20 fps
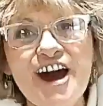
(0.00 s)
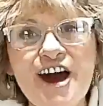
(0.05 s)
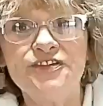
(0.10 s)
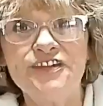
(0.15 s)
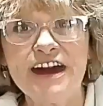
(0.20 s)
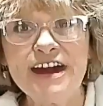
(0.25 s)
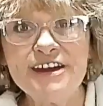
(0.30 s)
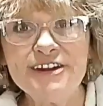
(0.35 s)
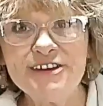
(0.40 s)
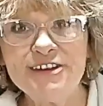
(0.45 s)

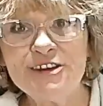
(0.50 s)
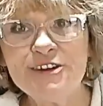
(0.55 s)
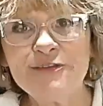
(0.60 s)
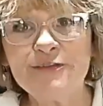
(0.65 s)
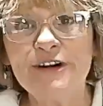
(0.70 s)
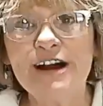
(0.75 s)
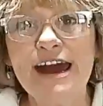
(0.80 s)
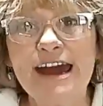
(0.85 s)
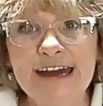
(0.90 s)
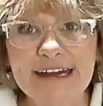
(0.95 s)
Thank you
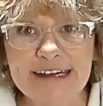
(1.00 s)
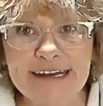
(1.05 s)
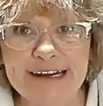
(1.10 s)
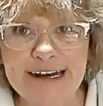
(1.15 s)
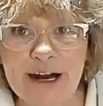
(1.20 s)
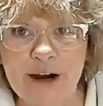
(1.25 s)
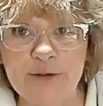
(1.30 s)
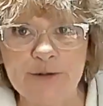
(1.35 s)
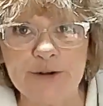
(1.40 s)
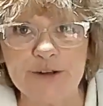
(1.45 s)
for hanging
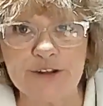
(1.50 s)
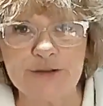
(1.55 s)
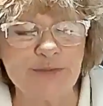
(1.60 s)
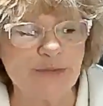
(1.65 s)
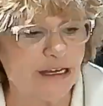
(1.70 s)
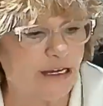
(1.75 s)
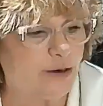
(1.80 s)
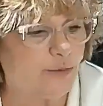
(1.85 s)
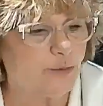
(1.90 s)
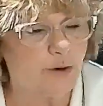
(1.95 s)
out with
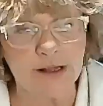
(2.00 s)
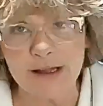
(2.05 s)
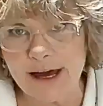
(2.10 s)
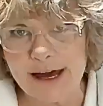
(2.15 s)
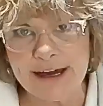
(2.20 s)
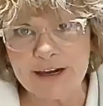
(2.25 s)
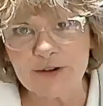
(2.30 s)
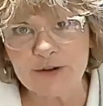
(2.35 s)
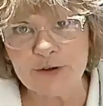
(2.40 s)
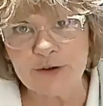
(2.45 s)
me while
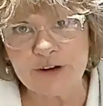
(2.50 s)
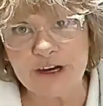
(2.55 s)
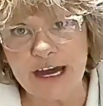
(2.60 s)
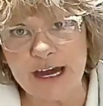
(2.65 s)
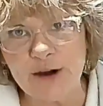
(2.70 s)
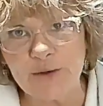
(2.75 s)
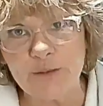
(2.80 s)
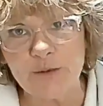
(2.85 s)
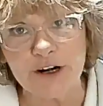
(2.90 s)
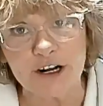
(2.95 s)
I
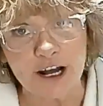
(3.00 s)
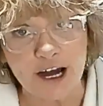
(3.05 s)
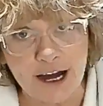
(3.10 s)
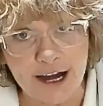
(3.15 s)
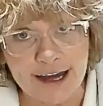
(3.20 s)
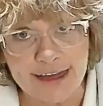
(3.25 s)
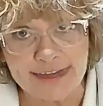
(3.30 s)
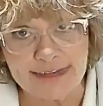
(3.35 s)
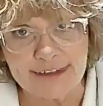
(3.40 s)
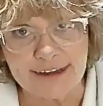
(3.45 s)
create what
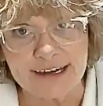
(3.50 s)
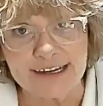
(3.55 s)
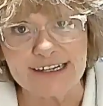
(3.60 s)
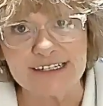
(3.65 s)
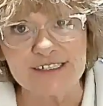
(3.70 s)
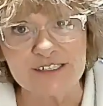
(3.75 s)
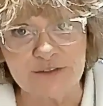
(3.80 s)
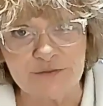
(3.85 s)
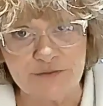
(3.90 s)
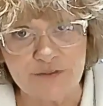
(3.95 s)
I think
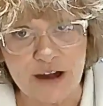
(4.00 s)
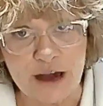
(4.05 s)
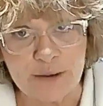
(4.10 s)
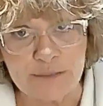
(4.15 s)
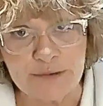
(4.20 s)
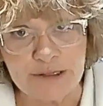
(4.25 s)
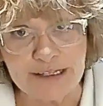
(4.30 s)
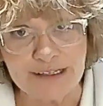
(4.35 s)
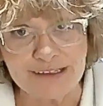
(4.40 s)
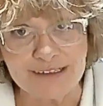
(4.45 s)
is a
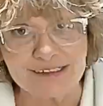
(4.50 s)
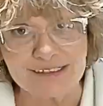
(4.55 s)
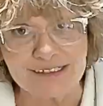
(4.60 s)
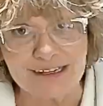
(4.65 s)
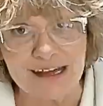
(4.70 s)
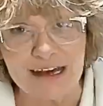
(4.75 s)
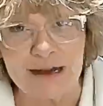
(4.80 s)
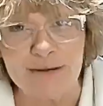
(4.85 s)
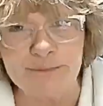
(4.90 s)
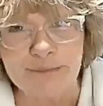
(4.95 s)
fabulous
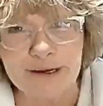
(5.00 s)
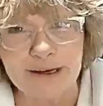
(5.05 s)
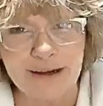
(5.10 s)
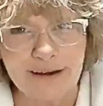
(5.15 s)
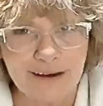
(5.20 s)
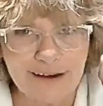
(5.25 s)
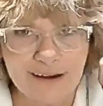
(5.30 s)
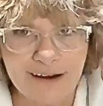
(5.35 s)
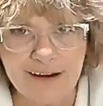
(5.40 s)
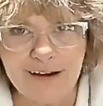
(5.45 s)
lamp.
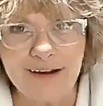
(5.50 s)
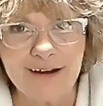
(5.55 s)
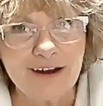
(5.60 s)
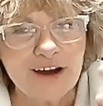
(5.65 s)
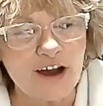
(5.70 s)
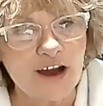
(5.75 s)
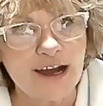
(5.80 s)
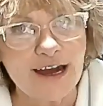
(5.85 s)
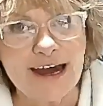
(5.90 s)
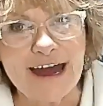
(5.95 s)

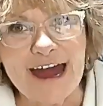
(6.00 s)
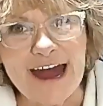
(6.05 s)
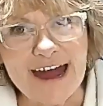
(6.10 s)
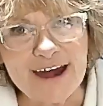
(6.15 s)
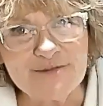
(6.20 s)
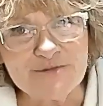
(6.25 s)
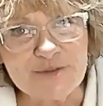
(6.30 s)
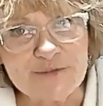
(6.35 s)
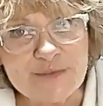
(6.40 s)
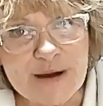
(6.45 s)

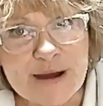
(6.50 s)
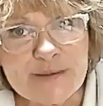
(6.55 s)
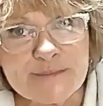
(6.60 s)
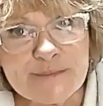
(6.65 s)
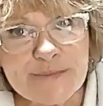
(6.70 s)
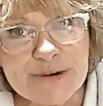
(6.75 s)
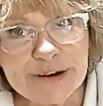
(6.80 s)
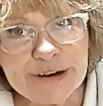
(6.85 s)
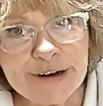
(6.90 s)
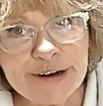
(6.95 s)
And
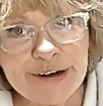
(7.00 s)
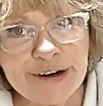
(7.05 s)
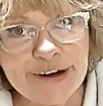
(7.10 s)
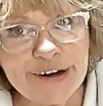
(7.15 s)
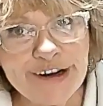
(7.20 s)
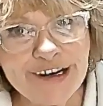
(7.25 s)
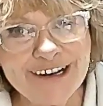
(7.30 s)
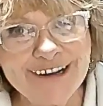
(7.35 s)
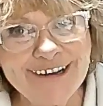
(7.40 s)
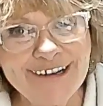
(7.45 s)

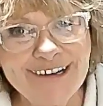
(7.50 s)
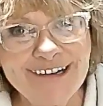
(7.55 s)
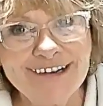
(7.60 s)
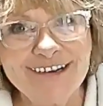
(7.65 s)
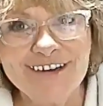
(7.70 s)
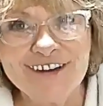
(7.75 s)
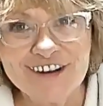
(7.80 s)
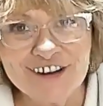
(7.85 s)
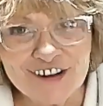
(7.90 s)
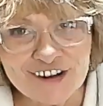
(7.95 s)
remember,
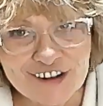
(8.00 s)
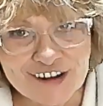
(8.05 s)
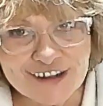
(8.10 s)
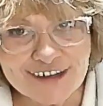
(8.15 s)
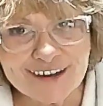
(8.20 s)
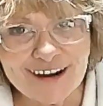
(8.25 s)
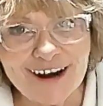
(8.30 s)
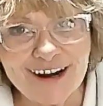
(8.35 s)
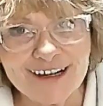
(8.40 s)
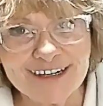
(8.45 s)
your
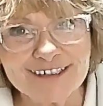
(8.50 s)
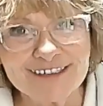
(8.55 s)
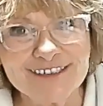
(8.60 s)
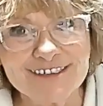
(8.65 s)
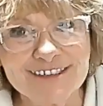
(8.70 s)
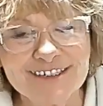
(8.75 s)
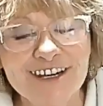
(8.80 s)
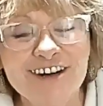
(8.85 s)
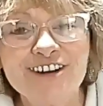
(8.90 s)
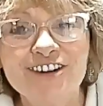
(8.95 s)

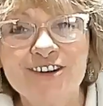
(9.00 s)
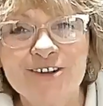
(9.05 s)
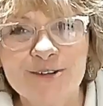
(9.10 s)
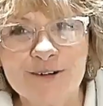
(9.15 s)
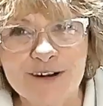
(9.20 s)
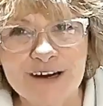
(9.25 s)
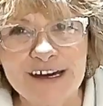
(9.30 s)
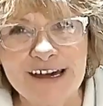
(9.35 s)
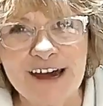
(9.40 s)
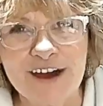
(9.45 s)
thoughts
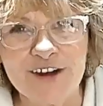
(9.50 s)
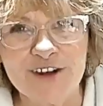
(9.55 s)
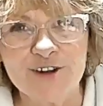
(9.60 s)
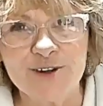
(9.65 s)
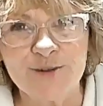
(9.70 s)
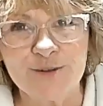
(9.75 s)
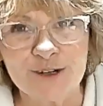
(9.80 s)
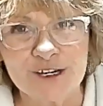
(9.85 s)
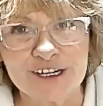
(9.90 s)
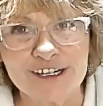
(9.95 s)
create
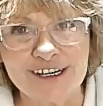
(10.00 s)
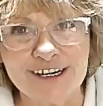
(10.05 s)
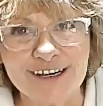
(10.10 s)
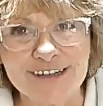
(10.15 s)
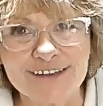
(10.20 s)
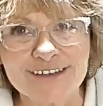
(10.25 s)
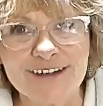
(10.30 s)
your world.